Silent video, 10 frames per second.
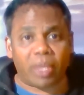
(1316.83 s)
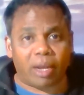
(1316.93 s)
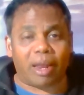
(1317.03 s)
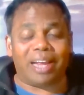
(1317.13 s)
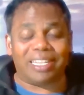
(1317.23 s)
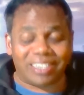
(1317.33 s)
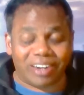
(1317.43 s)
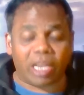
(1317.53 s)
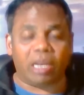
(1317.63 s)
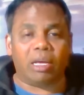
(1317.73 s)
clients
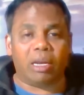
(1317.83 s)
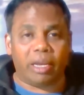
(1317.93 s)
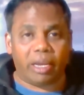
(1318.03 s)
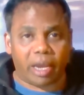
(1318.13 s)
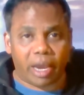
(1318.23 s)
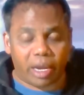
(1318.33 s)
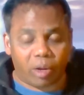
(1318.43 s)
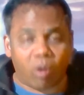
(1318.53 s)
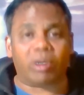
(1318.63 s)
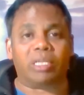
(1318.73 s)
regularly and
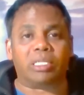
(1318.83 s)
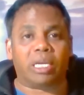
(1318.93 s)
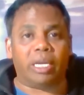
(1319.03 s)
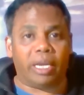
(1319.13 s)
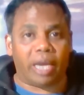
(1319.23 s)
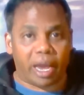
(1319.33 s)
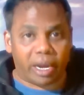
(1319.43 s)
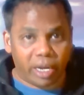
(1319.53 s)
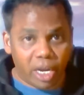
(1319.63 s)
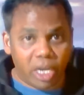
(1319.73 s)
honestly
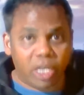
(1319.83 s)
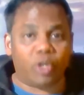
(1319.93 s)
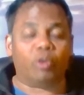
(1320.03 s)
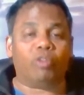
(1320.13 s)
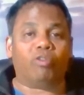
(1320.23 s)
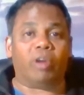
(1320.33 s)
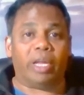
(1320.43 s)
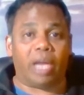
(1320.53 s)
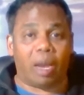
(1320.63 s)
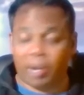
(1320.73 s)
and
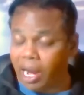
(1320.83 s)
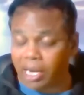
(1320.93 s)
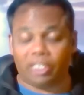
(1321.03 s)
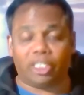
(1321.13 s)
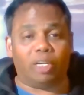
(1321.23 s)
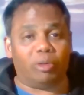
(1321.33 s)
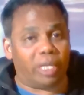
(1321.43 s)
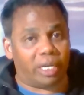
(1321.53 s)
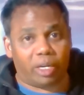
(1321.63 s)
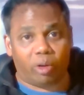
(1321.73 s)
truthfully. I mean, I can tell you that,